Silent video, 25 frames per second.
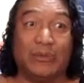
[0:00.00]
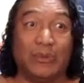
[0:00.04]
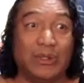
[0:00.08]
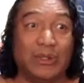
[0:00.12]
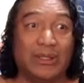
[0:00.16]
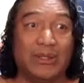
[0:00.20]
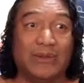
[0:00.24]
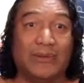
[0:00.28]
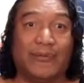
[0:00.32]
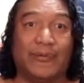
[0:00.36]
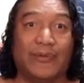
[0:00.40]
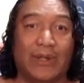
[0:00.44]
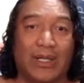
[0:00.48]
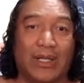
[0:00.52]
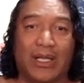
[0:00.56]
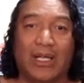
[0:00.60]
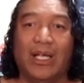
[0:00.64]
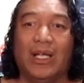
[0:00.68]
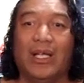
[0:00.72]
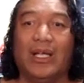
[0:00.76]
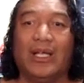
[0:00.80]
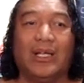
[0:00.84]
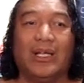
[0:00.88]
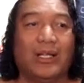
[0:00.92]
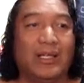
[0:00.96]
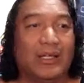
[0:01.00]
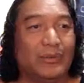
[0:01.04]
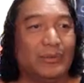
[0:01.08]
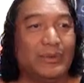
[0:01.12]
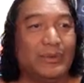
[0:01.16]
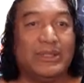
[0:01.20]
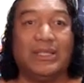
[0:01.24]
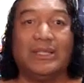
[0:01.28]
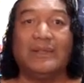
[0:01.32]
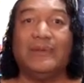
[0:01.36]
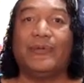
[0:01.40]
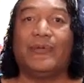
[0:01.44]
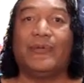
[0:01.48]

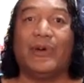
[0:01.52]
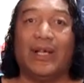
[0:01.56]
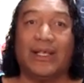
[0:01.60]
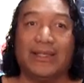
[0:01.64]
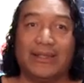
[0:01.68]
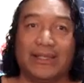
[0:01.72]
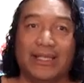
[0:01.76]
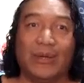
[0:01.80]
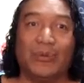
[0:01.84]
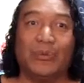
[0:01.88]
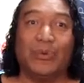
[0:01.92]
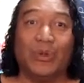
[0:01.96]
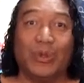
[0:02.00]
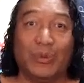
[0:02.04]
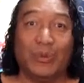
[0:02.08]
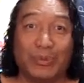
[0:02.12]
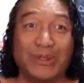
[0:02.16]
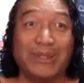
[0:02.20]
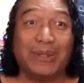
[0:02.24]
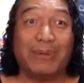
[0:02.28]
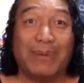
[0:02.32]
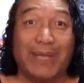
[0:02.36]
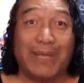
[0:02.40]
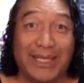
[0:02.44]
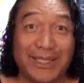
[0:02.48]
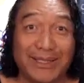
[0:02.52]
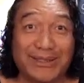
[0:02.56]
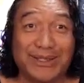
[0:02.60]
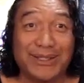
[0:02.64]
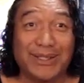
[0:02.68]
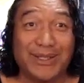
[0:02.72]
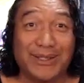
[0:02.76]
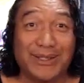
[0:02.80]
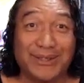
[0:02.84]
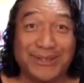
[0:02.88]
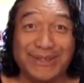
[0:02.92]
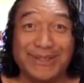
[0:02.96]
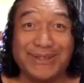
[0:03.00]
didn't fight that. We all put the mask
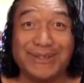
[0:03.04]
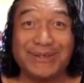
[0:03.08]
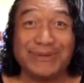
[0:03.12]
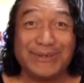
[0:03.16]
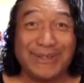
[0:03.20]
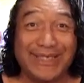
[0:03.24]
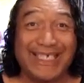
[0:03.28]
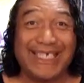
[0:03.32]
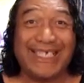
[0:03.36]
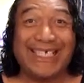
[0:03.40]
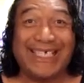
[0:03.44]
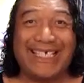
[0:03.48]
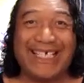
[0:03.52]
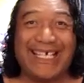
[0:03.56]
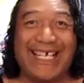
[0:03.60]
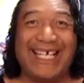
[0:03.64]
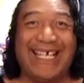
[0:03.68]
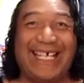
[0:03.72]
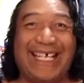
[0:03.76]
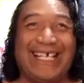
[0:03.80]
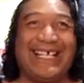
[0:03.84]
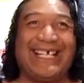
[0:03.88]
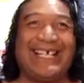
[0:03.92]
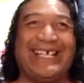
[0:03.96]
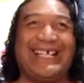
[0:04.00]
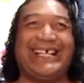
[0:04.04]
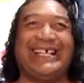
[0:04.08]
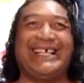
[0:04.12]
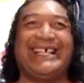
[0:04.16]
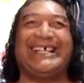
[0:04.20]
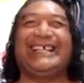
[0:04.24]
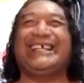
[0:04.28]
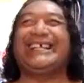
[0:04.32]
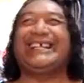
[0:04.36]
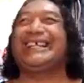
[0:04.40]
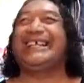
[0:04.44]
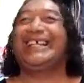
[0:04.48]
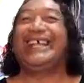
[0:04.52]
on, didn't we?
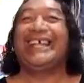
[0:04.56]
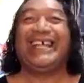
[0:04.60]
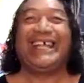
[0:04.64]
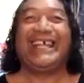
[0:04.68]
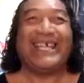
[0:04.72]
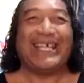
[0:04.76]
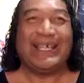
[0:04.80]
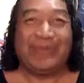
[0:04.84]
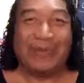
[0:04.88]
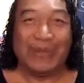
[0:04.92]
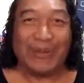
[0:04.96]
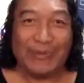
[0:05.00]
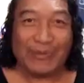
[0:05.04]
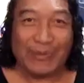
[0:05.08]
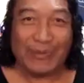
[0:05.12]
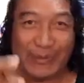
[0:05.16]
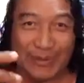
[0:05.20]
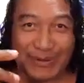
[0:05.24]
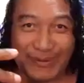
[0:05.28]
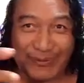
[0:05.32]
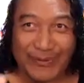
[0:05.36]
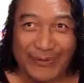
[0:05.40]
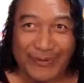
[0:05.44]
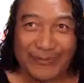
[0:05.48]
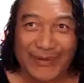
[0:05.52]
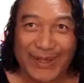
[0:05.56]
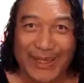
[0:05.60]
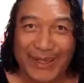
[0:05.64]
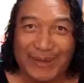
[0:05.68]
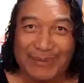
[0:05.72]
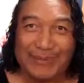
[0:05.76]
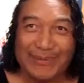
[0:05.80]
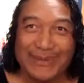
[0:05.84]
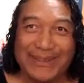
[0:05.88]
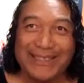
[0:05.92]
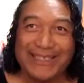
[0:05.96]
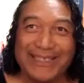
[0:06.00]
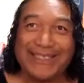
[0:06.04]
Even if it was for 5
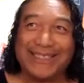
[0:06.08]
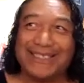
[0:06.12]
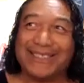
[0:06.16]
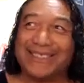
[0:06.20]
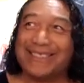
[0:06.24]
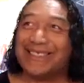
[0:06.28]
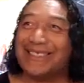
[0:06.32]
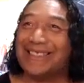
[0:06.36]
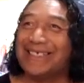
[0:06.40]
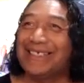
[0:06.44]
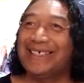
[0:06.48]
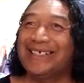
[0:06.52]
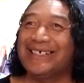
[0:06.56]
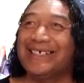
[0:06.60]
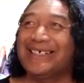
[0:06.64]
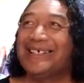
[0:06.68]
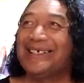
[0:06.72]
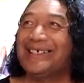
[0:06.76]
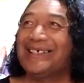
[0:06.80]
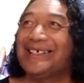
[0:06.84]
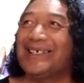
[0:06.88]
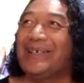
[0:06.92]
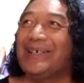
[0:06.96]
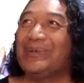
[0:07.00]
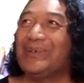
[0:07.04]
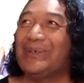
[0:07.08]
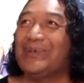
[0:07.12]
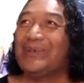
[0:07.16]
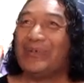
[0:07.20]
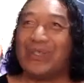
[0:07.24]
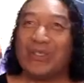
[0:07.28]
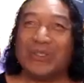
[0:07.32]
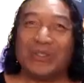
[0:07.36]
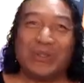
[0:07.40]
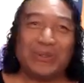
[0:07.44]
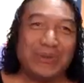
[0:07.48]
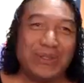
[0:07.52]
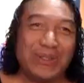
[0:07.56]
minutes, even if
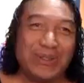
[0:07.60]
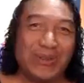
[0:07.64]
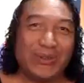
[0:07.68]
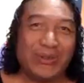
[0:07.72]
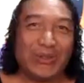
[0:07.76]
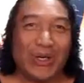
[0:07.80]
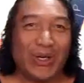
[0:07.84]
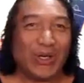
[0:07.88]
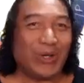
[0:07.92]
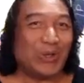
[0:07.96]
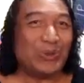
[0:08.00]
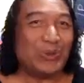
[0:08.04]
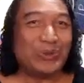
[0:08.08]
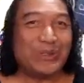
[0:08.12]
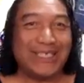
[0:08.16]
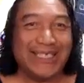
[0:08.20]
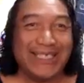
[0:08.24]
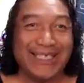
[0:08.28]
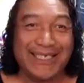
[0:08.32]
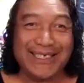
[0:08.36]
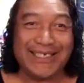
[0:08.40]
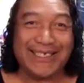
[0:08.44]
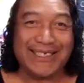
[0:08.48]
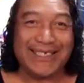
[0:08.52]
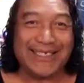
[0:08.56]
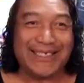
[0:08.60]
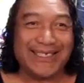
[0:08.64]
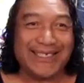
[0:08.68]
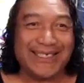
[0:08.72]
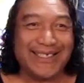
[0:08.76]
you're doing it the whole year,